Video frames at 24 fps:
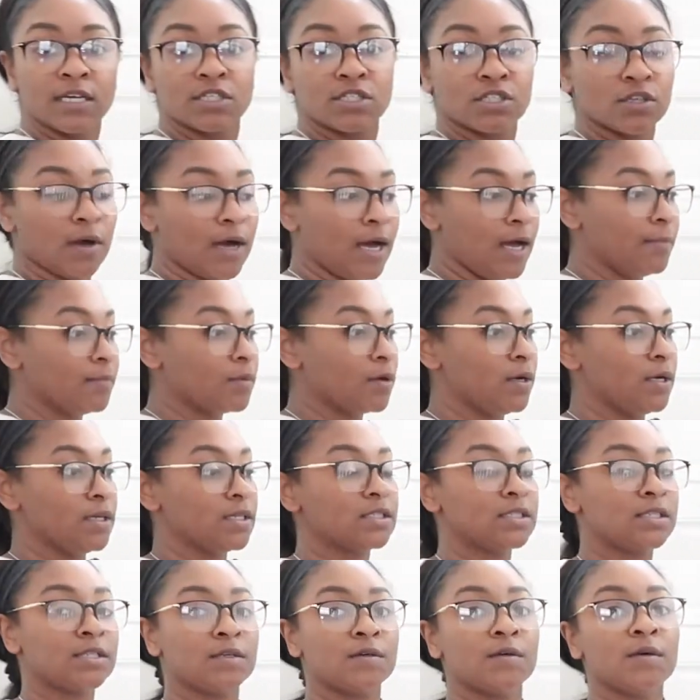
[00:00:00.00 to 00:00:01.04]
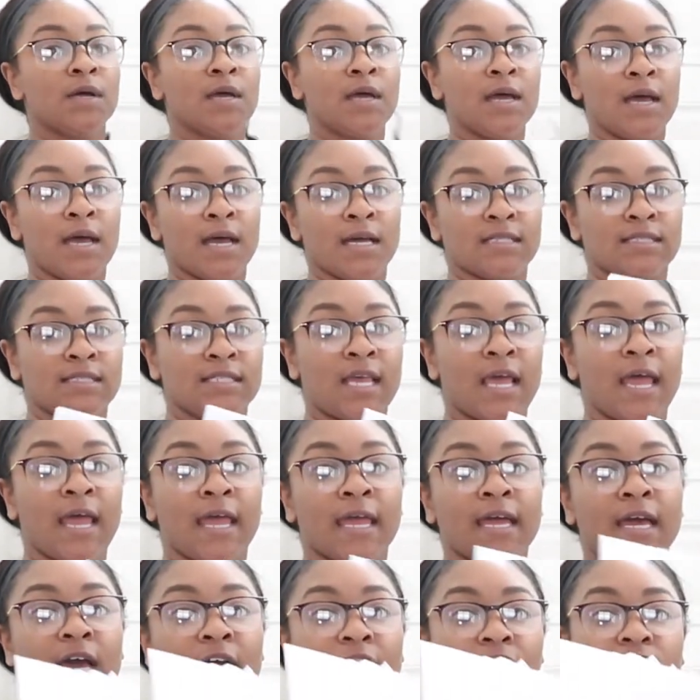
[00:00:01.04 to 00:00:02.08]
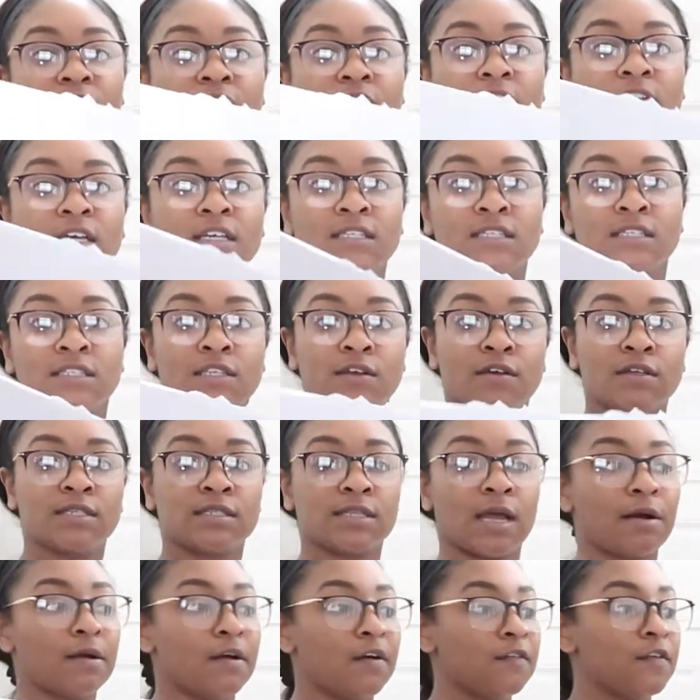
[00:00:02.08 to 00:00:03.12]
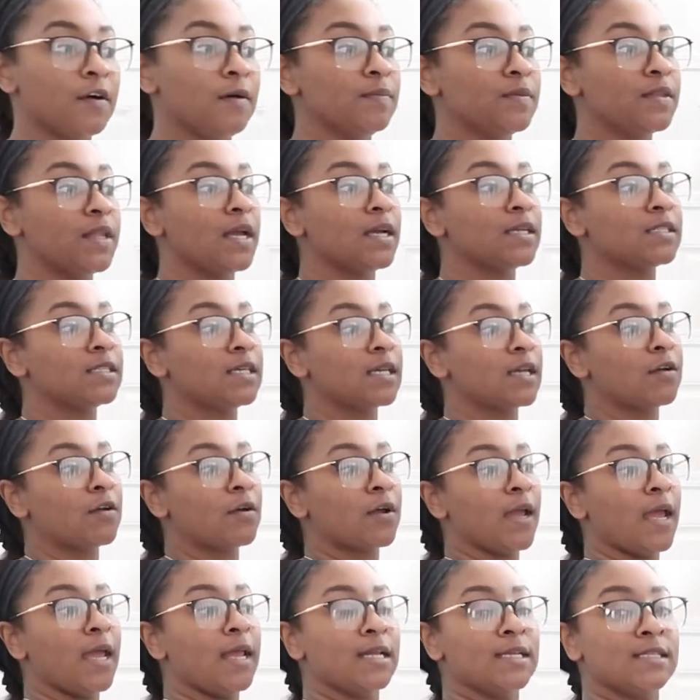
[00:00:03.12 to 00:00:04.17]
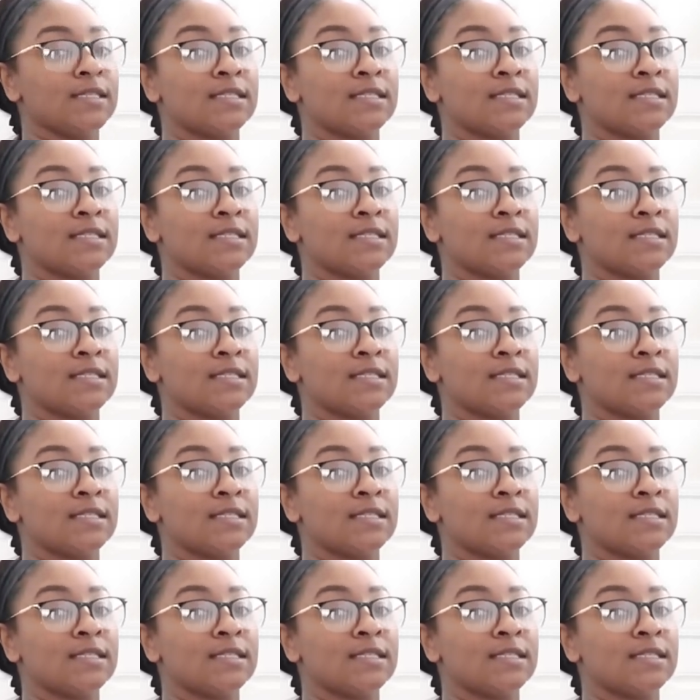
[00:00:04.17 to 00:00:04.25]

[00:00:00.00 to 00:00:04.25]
So I'm going to take this styrofoam thing to create a